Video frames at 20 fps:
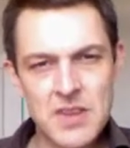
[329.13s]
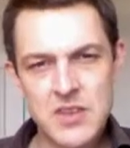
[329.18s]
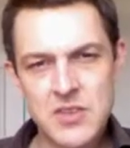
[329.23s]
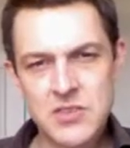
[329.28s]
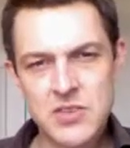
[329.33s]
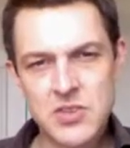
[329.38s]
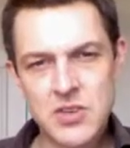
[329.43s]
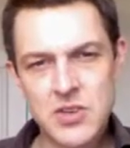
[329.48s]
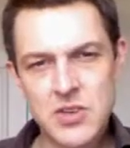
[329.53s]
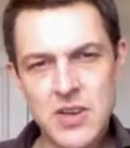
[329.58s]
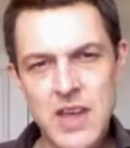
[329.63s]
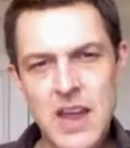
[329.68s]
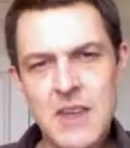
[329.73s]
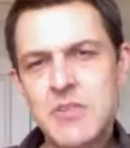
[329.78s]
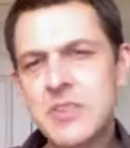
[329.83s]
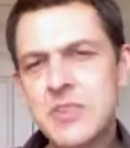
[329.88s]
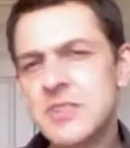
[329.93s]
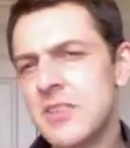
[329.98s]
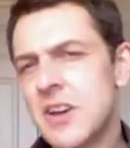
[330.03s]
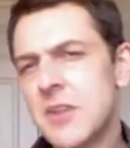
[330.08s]
So
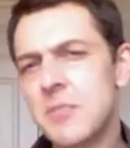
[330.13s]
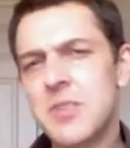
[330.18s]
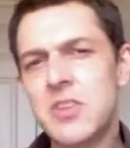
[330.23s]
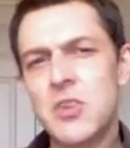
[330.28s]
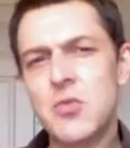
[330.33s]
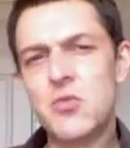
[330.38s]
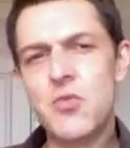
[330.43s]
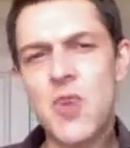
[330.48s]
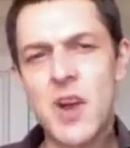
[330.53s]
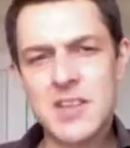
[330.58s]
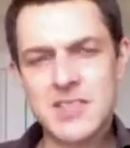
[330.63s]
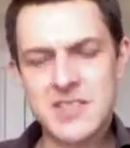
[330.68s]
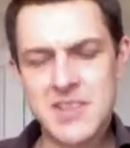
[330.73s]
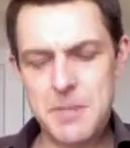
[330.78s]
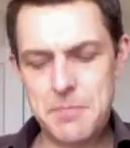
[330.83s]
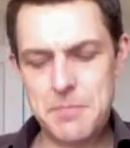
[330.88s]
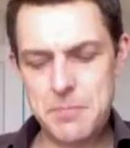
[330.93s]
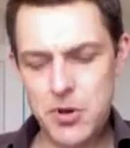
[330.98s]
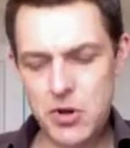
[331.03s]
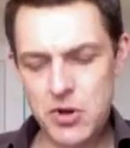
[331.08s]
every time that you write
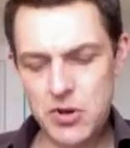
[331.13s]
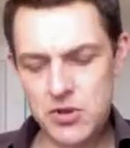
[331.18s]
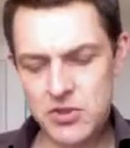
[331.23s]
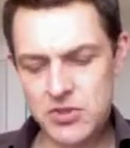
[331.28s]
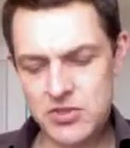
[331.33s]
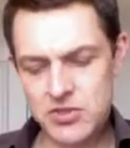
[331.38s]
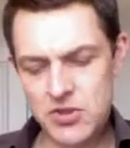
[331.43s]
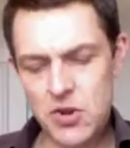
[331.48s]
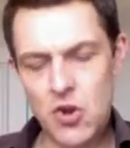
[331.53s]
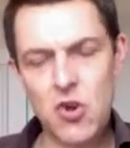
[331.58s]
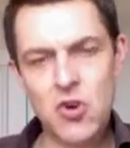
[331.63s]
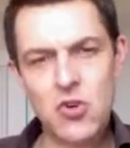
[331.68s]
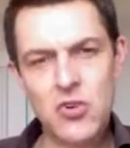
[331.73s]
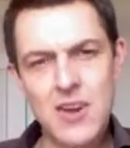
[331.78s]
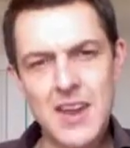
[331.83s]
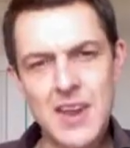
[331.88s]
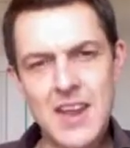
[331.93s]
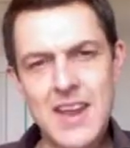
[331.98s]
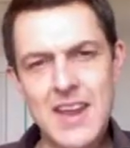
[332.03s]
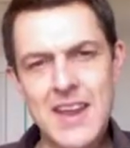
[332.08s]
a post
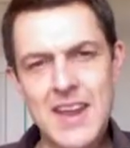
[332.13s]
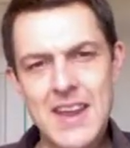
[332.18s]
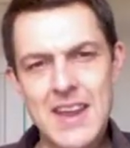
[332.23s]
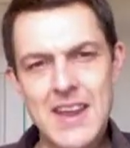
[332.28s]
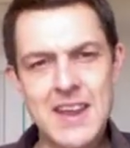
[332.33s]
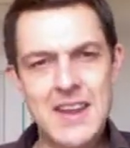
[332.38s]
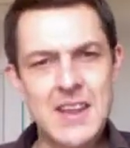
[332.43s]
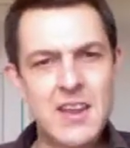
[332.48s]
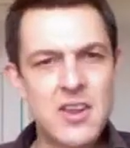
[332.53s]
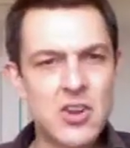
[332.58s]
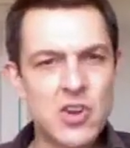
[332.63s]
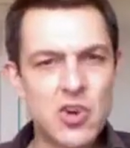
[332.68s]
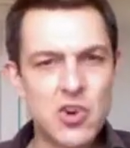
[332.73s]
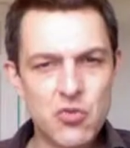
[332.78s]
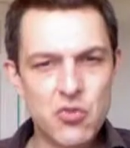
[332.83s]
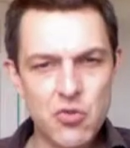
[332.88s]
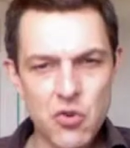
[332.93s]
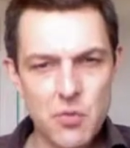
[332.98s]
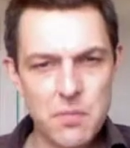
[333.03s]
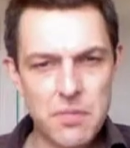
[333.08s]
on a
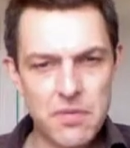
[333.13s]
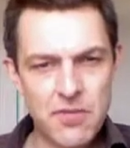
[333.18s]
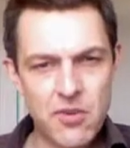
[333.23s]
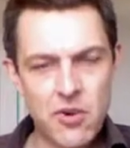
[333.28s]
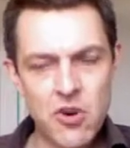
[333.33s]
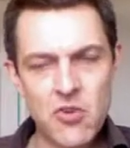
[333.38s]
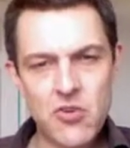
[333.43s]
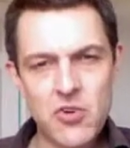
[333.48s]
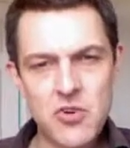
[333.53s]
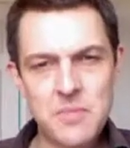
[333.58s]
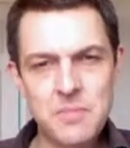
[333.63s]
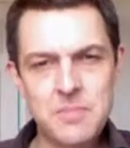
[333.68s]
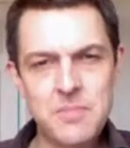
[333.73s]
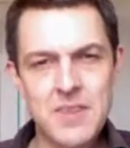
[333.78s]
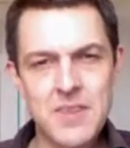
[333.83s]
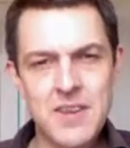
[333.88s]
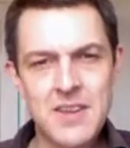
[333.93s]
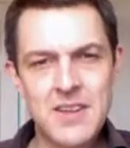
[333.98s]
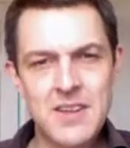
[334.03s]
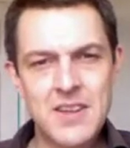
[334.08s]
group forum,
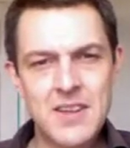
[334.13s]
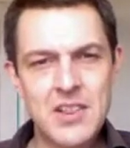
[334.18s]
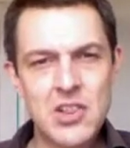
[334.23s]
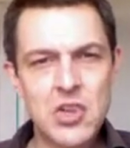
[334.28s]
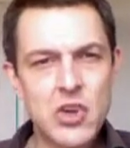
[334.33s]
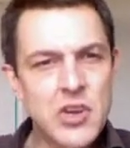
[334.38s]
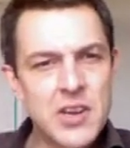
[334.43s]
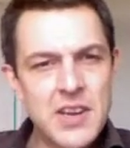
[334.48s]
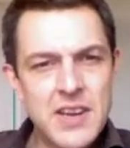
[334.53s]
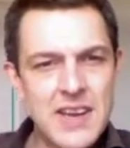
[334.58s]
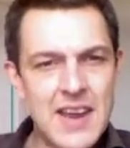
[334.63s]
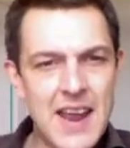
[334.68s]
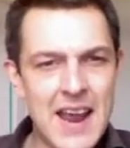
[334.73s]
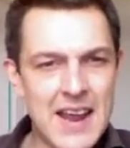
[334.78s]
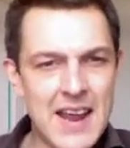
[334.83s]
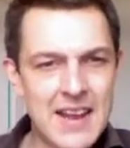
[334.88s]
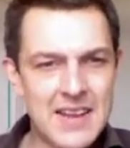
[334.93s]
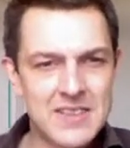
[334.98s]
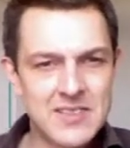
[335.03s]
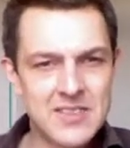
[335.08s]
look at it
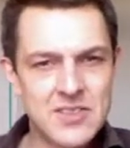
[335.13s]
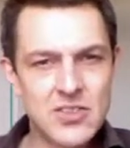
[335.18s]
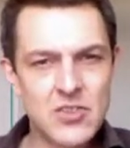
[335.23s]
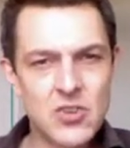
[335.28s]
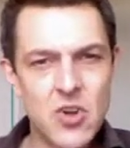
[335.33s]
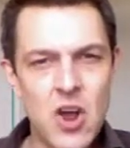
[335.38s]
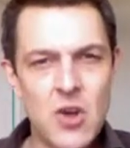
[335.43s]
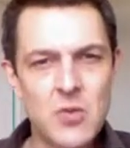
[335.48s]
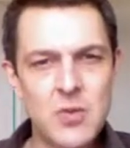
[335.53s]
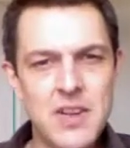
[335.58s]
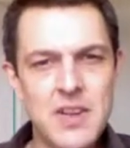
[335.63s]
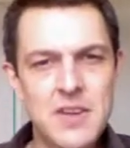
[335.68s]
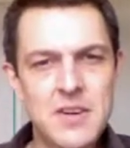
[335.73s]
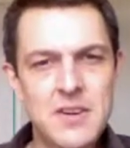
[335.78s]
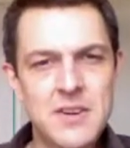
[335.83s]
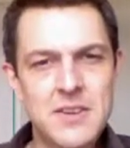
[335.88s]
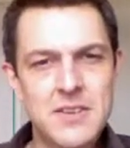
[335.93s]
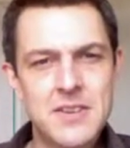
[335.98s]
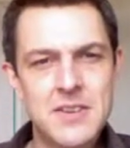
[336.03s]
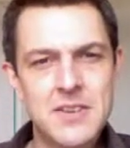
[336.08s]
as not only
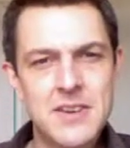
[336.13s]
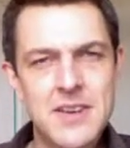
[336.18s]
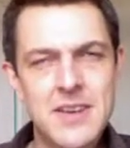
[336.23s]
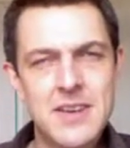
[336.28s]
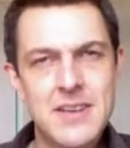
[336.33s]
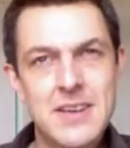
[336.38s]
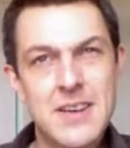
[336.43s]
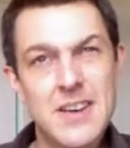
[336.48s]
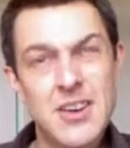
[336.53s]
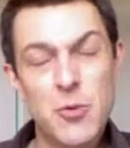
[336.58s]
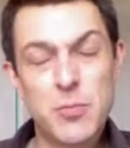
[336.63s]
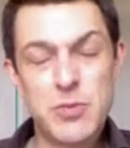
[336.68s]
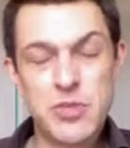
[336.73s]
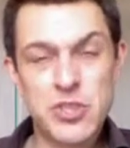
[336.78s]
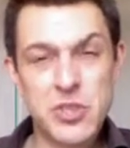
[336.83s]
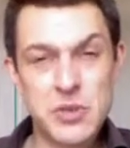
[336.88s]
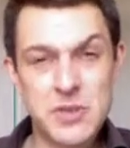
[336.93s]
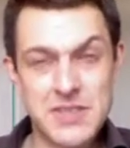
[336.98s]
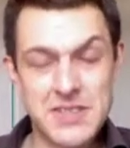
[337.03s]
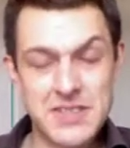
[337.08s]
an
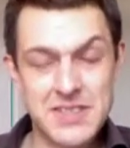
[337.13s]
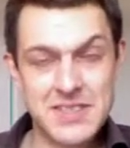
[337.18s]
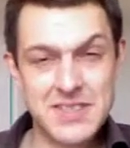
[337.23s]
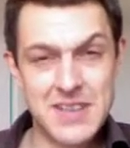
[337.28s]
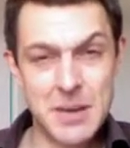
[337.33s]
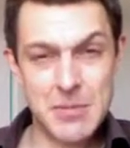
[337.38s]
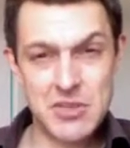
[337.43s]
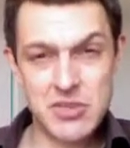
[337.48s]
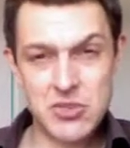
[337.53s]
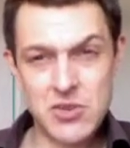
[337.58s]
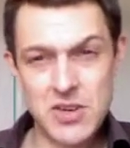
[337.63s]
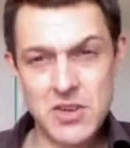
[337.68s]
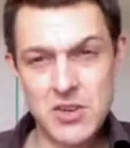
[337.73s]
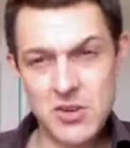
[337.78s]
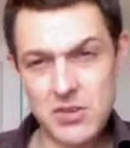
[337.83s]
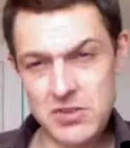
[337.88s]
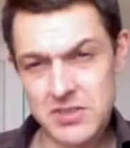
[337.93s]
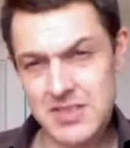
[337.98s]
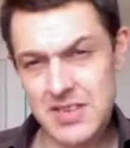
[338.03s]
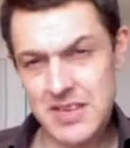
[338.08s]
opportunity to demonstrate
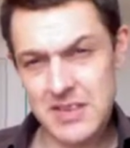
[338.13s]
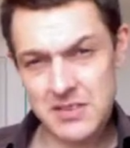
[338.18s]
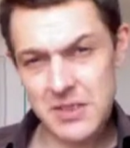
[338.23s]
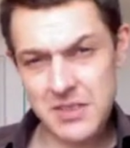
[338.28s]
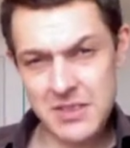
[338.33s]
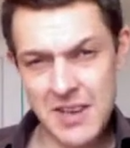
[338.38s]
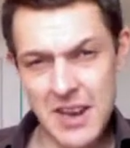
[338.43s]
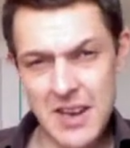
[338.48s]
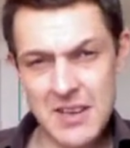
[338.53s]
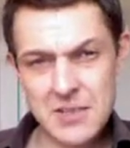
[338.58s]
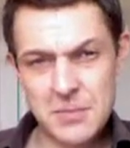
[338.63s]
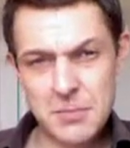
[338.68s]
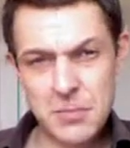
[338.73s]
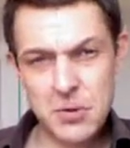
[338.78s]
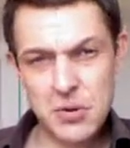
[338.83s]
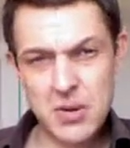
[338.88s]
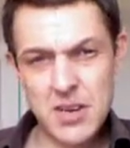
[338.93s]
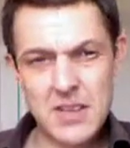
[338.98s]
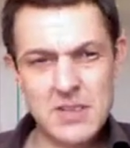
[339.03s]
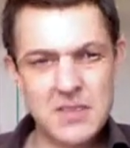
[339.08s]
your skill set,
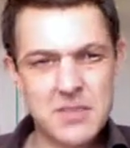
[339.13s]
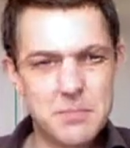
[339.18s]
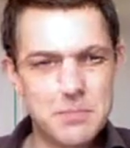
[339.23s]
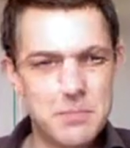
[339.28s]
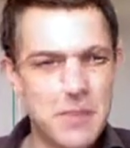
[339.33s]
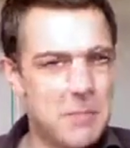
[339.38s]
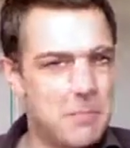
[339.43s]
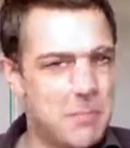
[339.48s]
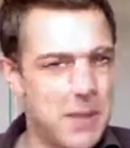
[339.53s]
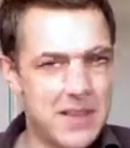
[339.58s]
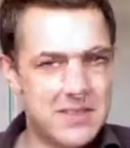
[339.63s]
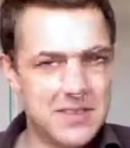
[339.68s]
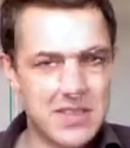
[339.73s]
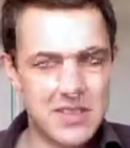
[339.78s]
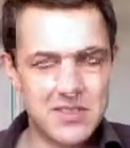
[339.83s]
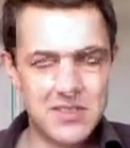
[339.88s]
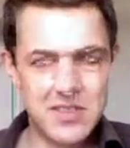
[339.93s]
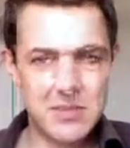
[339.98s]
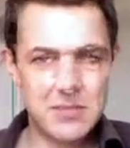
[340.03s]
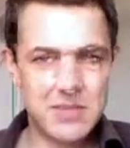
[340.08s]
but it's, in
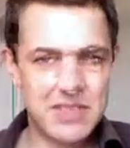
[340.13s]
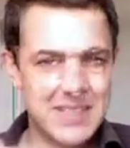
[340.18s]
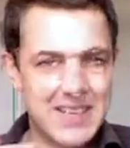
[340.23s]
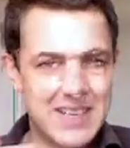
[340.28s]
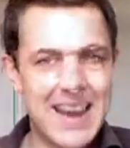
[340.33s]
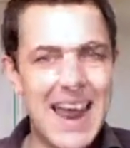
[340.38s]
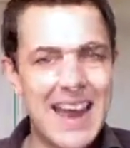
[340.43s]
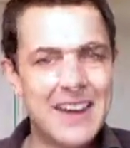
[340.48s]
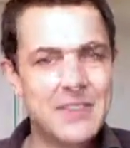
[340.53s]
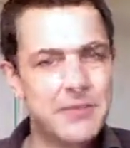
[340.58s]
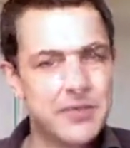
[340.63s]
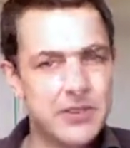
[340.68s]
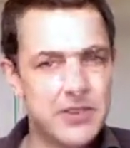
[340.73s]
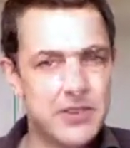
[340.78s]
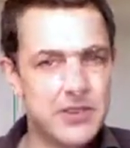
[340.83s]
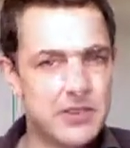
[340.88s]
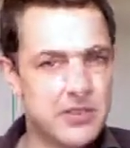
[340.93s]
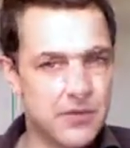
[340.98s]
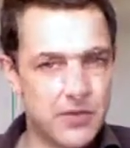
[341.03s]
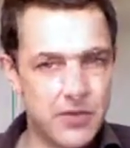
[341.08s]
basic terms, it's an
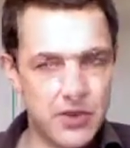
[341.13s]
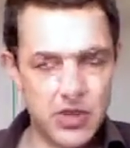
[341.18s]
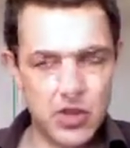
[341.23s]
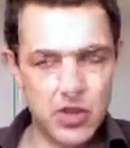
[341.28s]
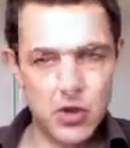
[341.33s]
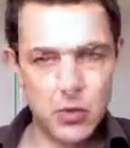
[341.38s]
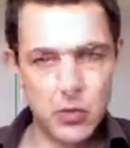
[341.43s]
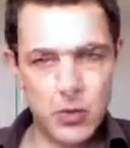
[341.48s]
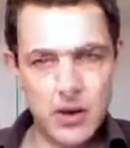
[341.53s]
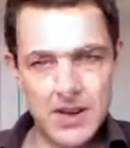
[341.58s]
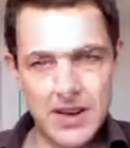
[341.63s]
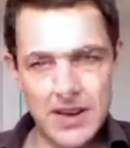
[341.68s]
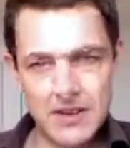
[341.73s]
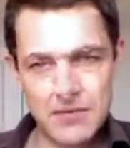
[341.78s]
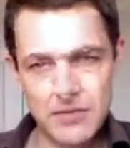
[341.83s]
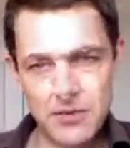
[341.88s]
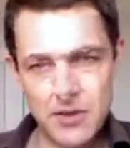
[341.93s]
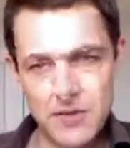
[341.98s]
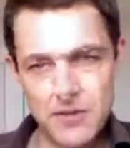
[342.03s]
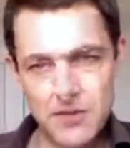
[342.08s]
advert for you, an
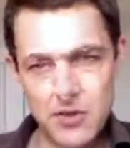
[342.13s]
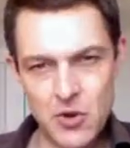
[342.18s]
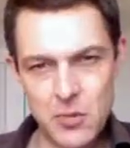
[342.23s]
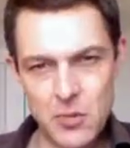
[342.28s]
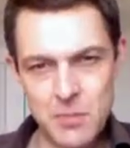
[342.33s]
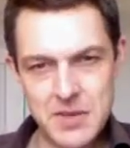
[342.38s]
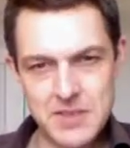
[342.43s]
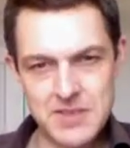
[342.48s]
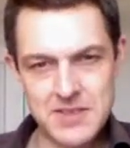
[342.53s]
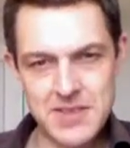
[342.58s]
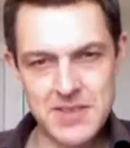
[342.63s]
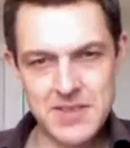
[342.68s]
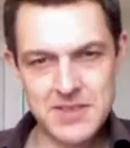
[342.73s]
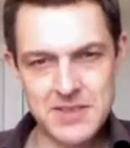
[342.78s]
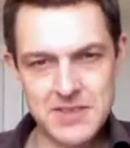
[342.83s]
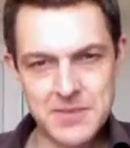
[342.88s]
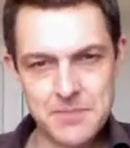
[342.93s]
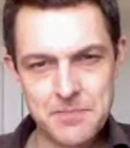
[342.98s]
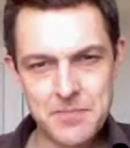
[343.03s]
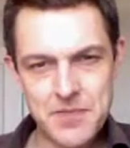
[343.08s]
advert for your
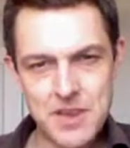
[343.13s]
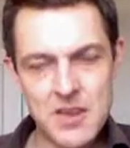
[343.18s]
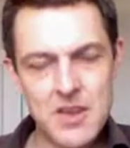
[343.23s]
business.